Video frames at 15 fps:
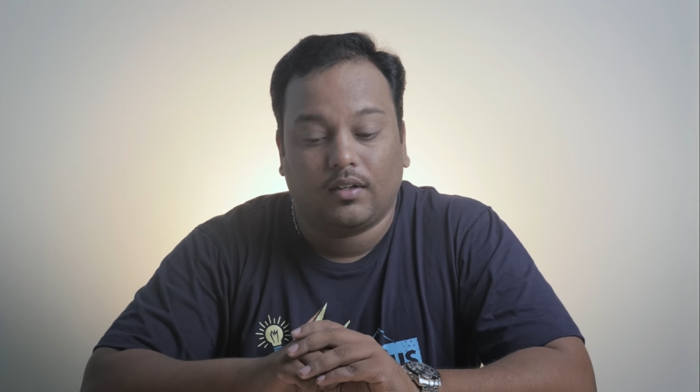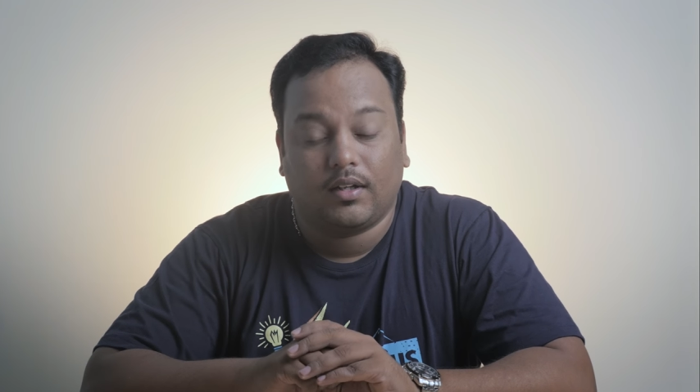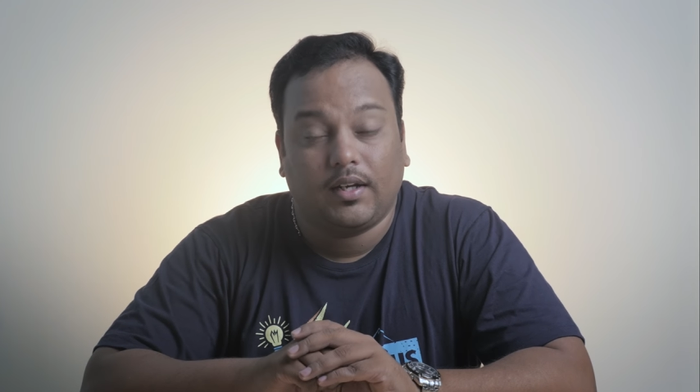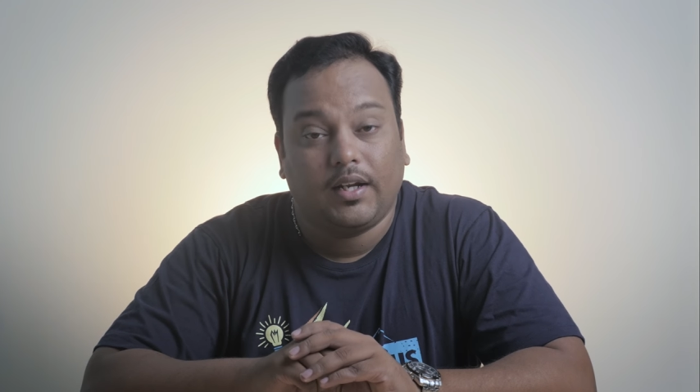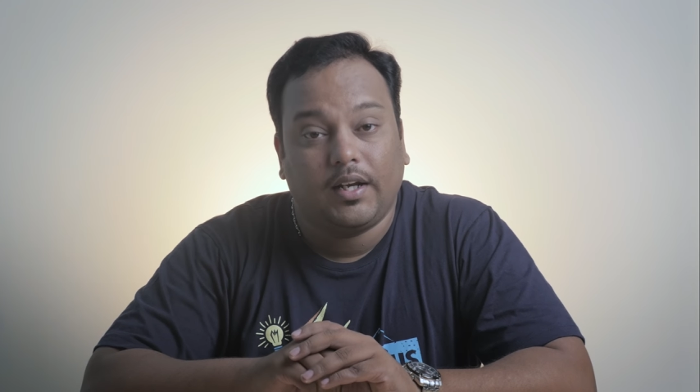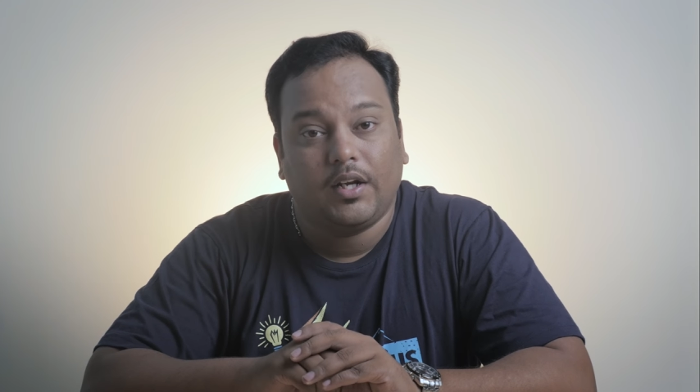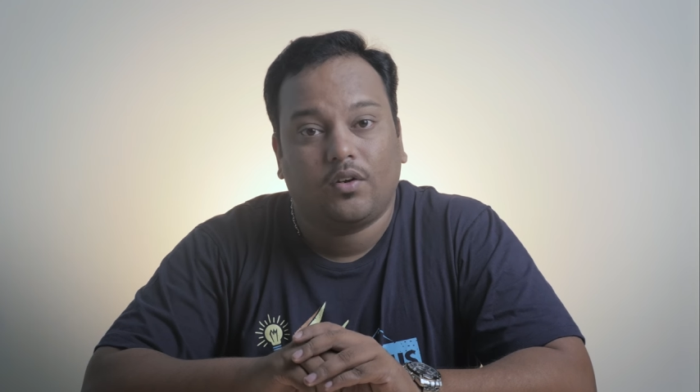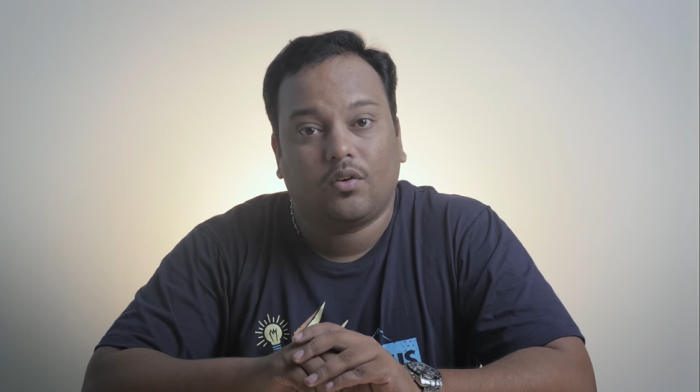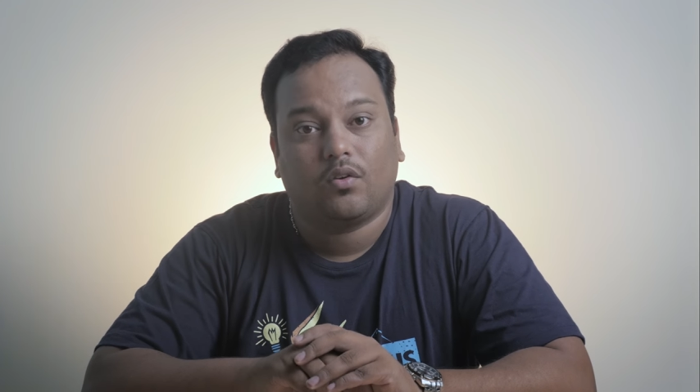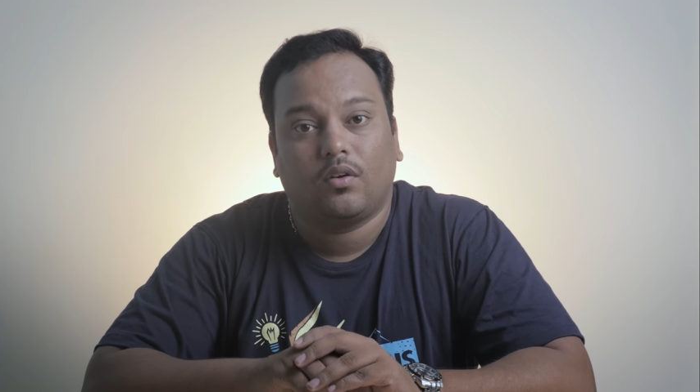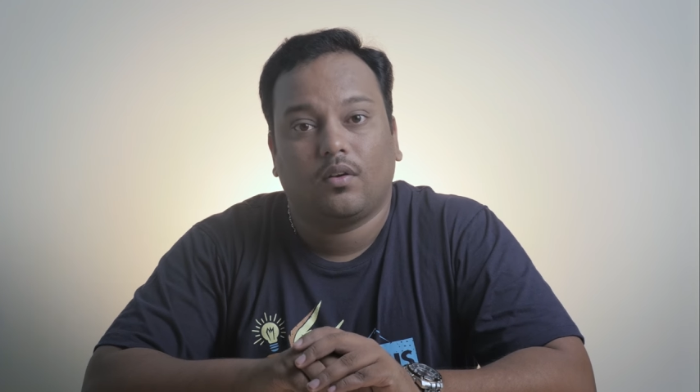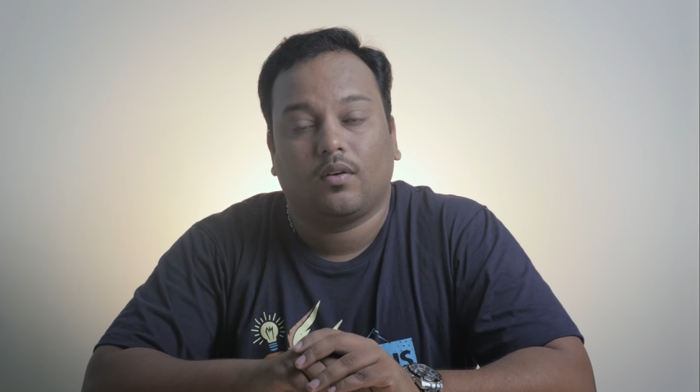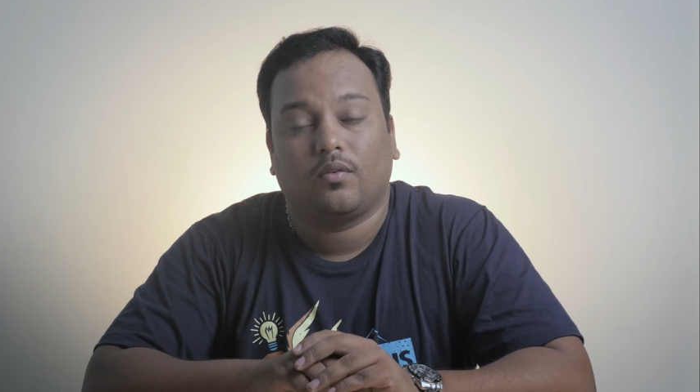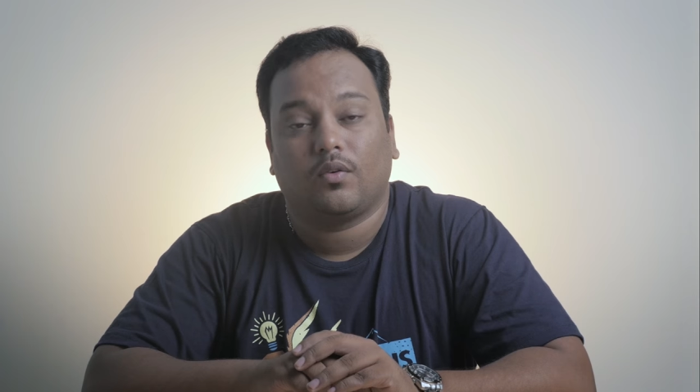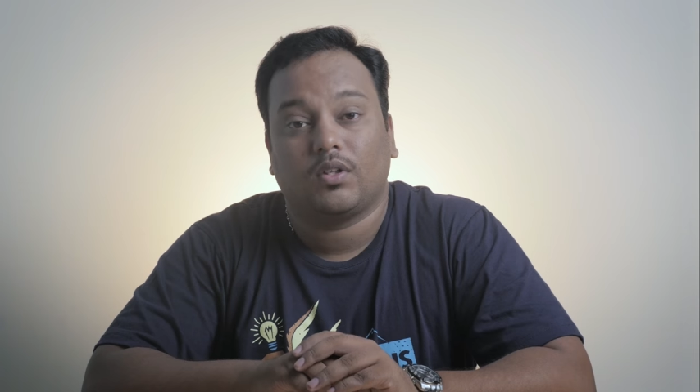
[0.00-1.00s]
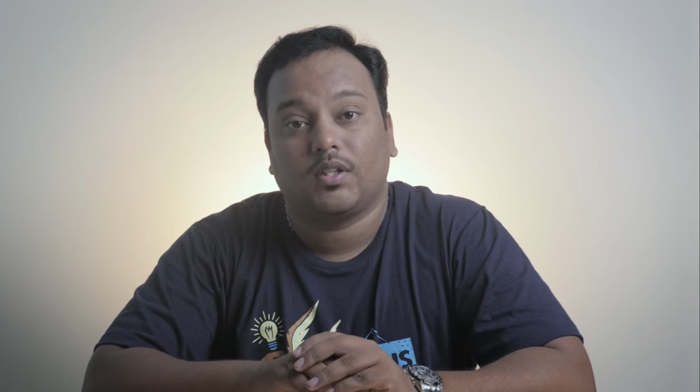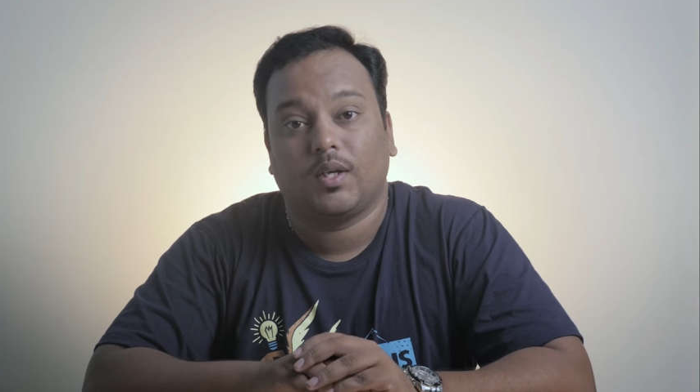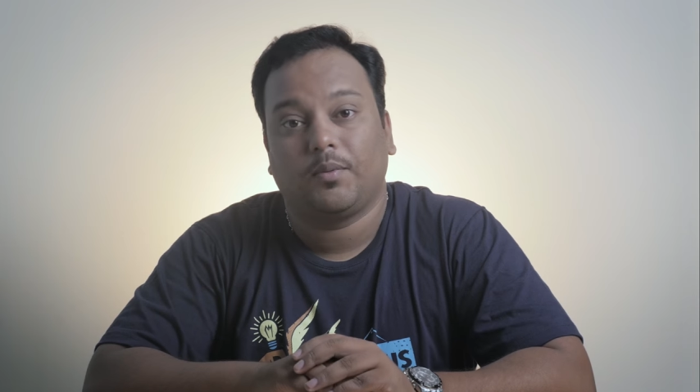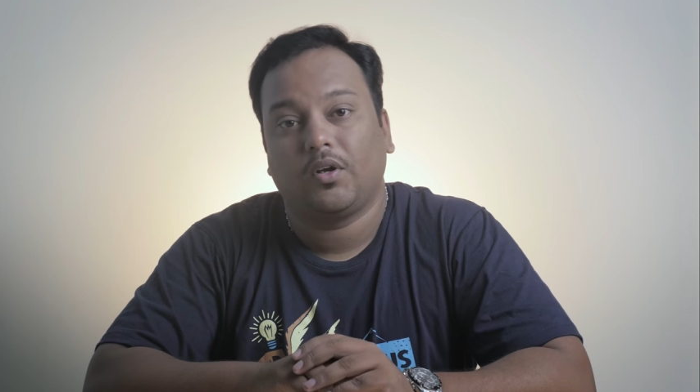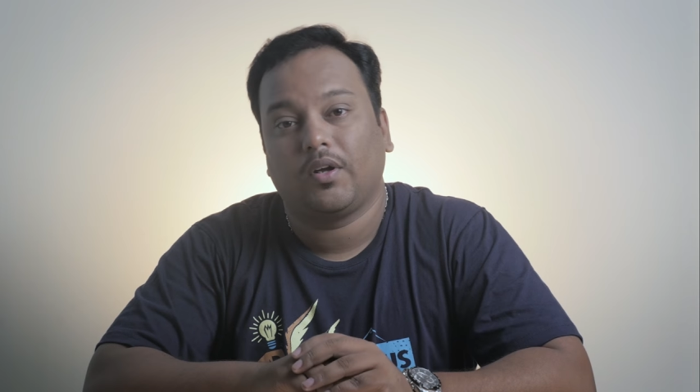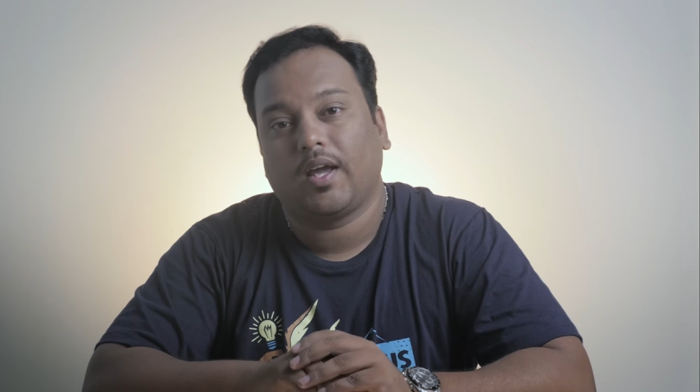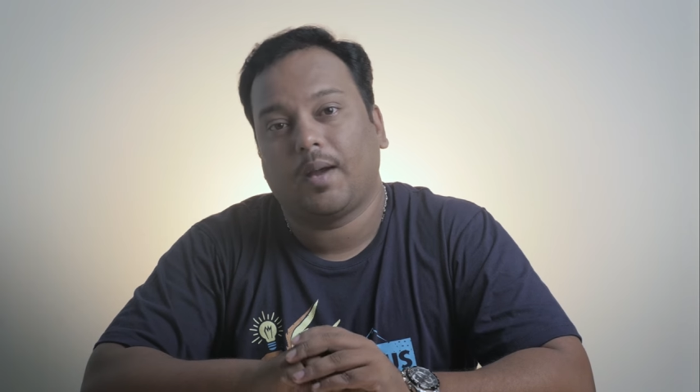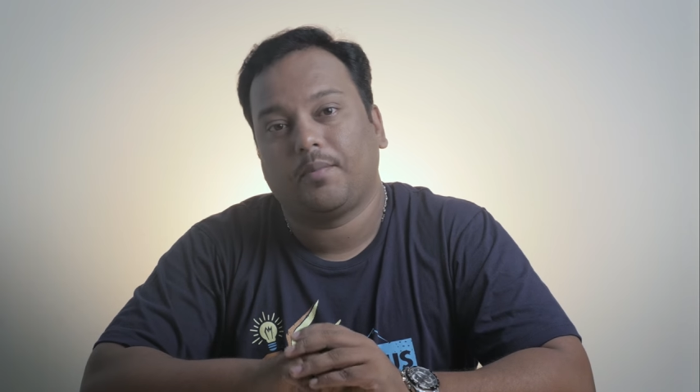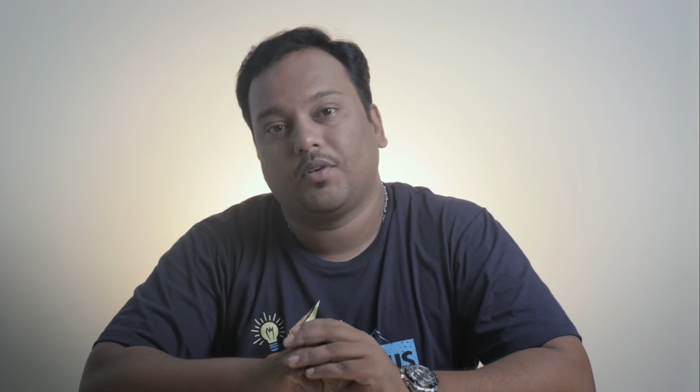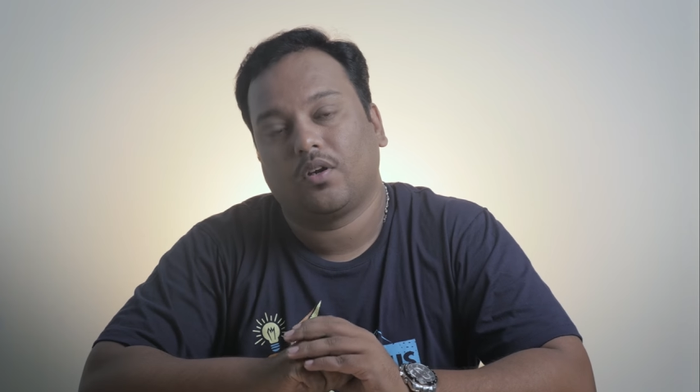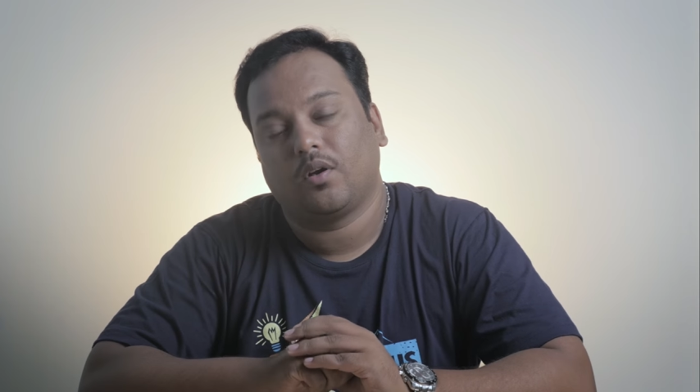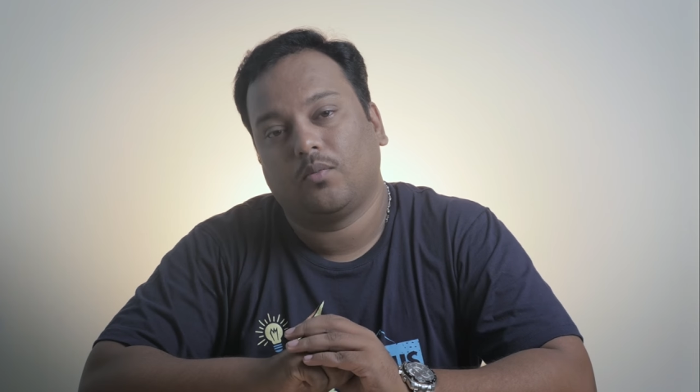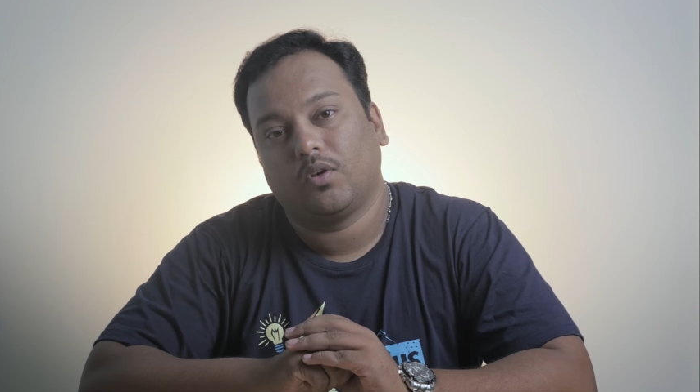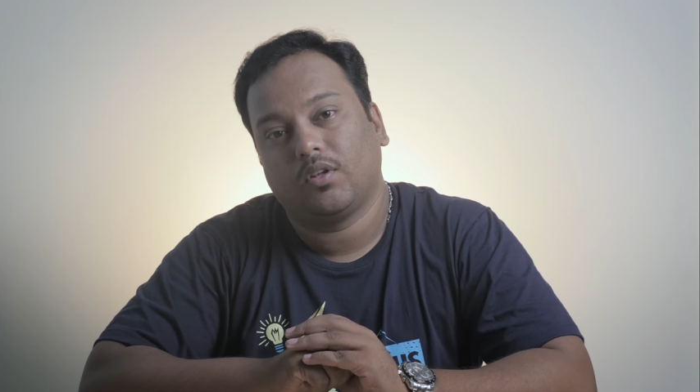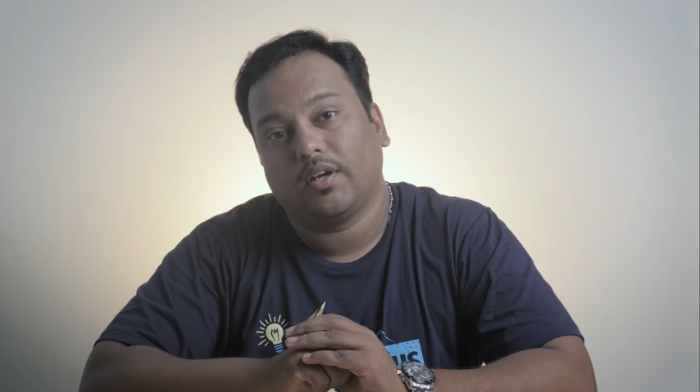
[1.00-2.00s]
The Lilly drone was able to
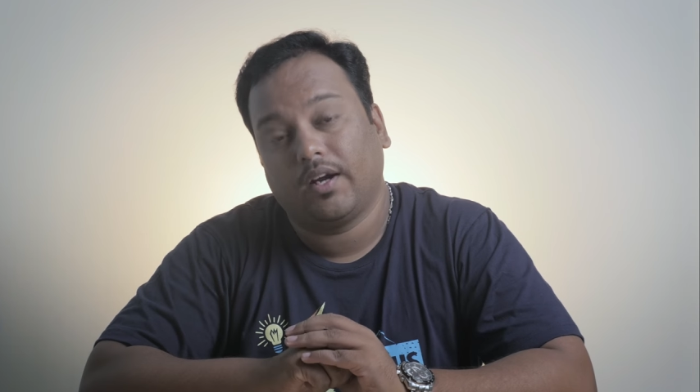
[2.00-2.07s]
capture about